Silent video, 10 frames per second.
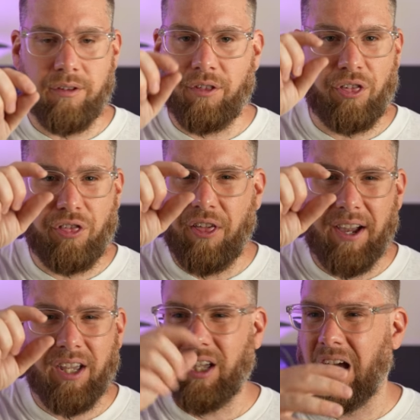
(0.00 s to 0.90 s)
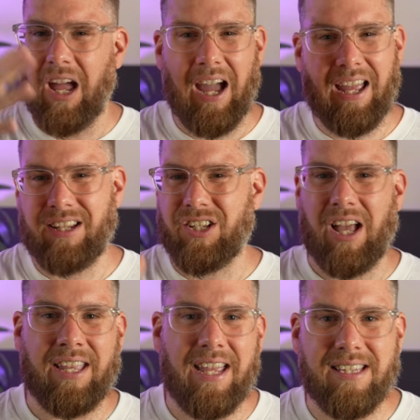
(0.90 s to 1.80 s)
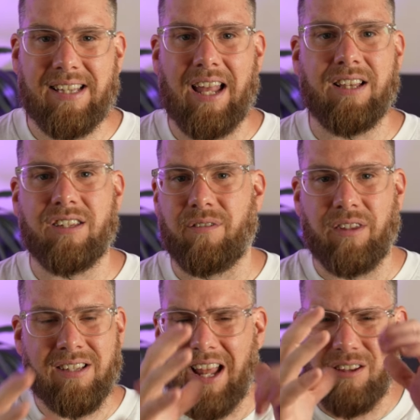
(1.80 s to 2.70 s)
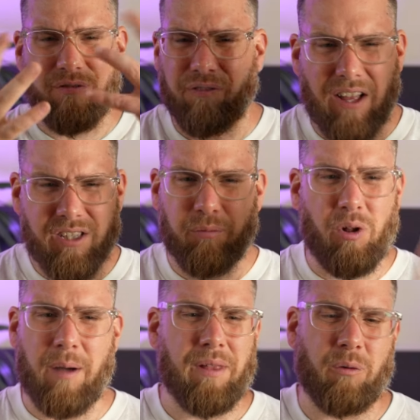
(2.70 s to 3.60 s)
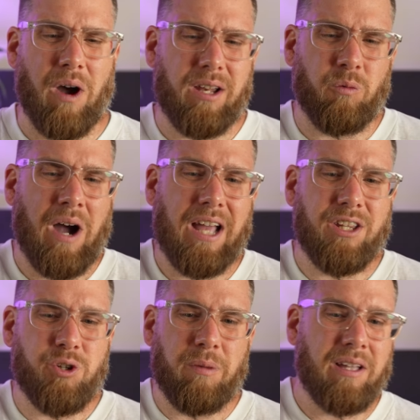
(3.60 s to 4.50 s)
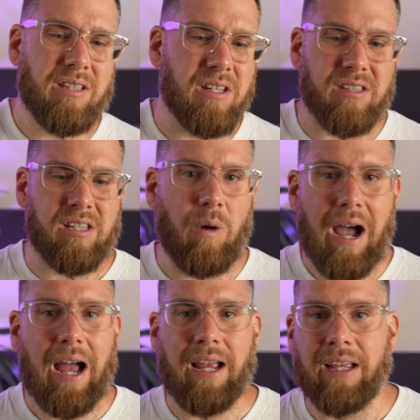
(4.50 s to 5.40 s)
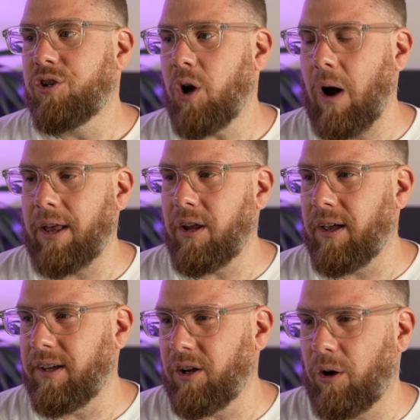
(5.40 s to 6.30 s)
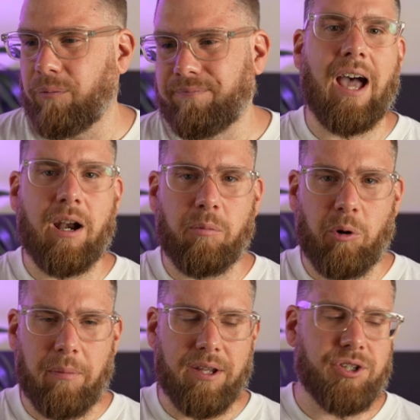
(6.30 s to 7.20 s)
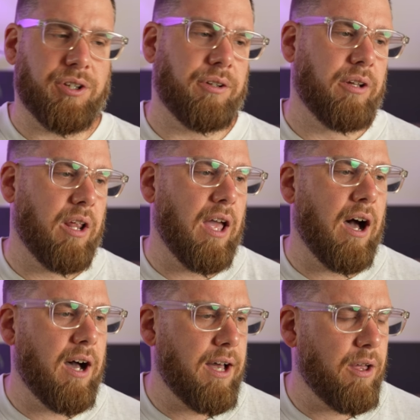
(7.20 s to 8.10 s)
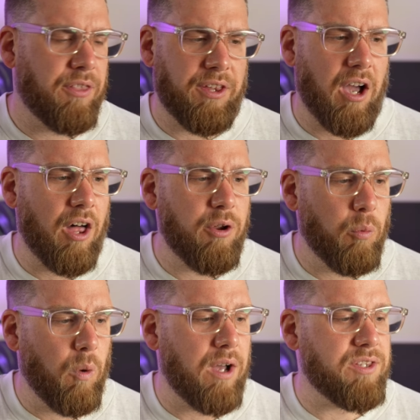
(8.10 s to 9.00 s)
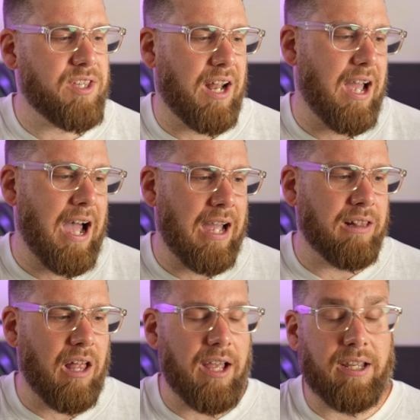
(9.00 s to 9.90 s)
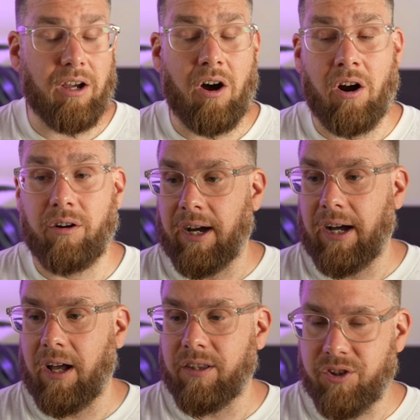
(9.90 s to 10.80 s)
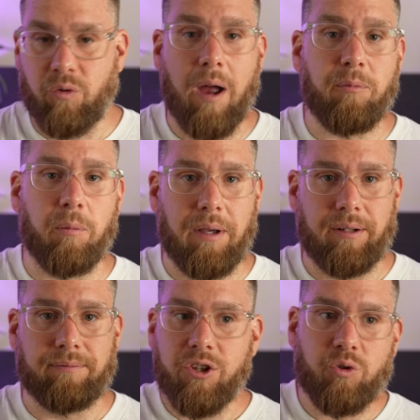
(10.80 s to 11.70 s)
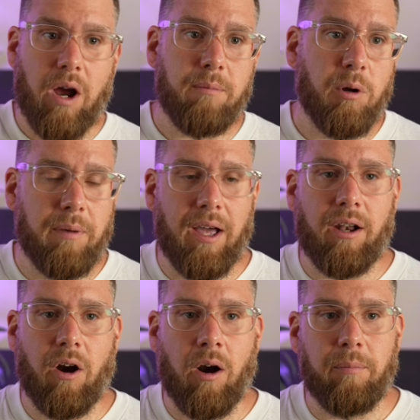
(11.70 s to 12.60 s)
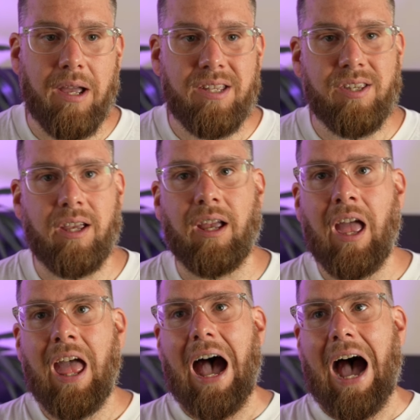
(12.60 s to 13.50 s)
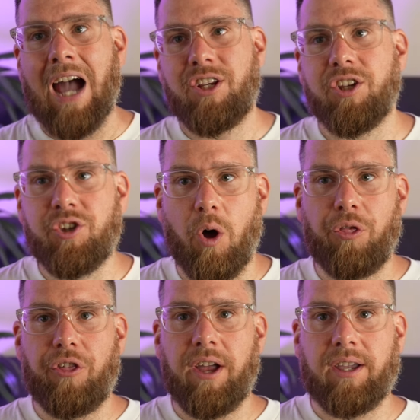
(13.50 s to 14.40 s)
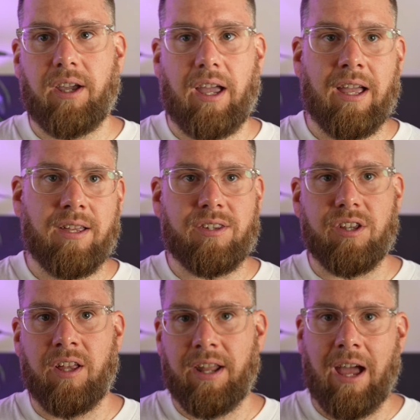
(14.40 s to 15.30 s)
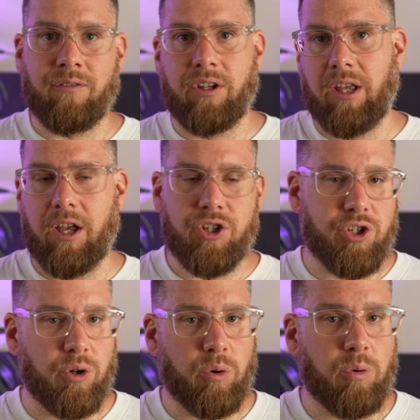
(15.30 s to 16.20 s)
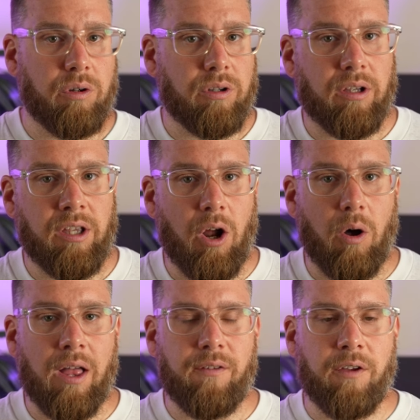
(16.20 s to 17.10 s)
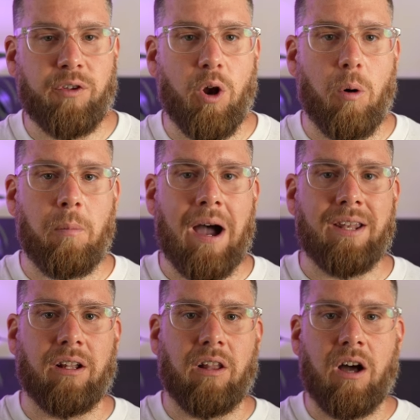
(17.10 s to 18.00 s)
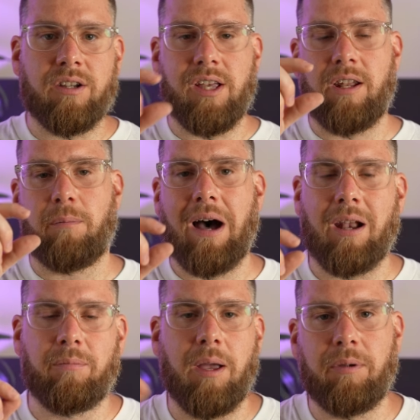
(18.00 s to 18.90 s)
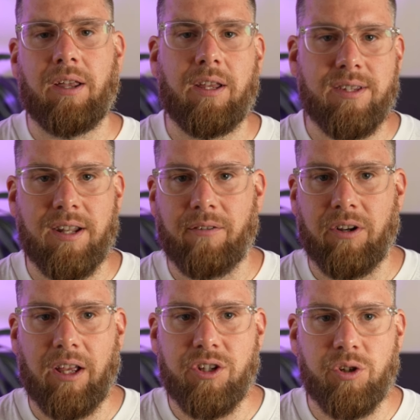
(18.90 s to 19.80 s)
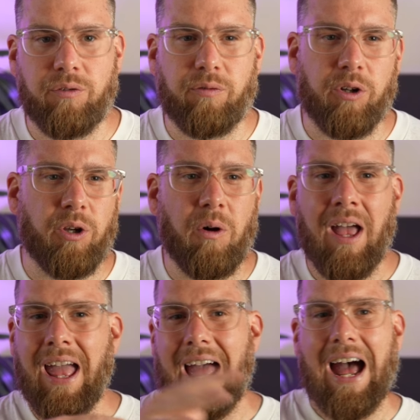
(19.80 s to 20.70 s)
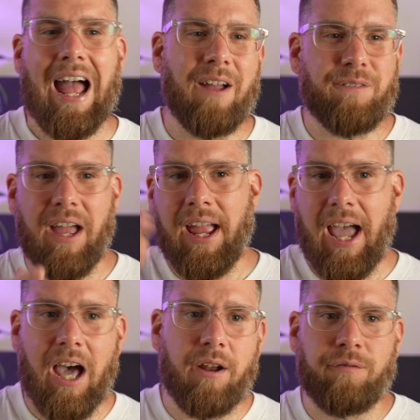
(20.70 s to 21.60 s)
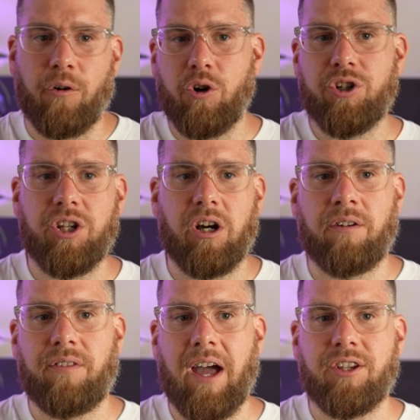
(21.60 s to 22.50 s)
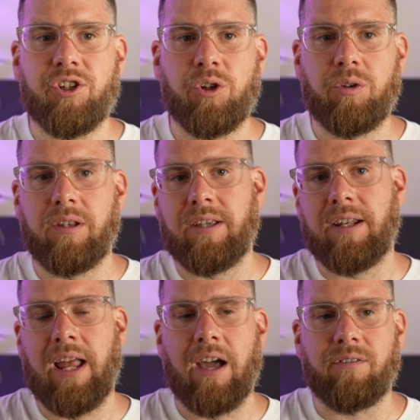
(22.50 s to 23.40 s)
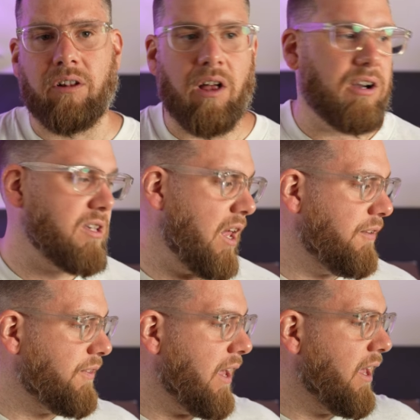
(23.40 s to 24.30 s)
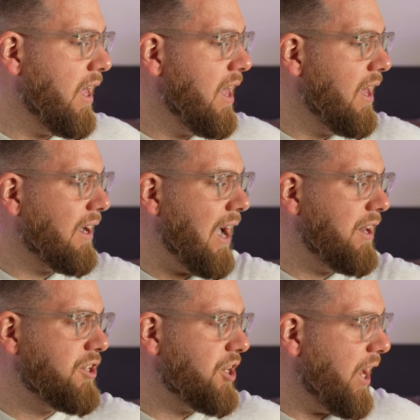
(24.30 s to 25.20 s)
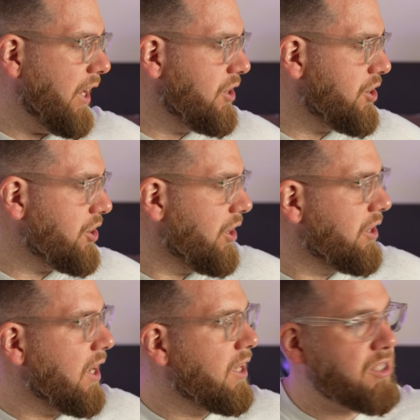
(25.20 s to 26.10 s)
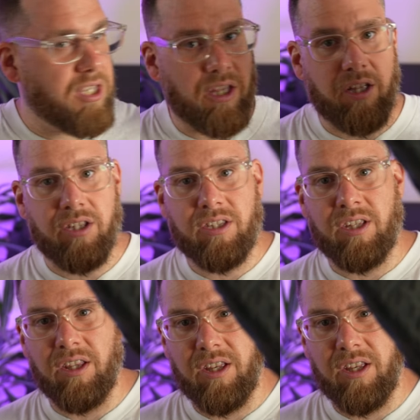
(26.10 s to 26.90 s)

thick. I can't stand it. It's not as flexible. I'm like, why did you make this? Why? So I, you know, honorable mention. The other ones that I like are Scrambler Mid. The Scrambler Mid are amazing. I just don't think it's an everyday shoe. You know, if you don't mind the lugs on the bottom, maybe it is an everyday shoe for you. If they had a version of that shoe that didn't have the lugs on, if they kind of changed it to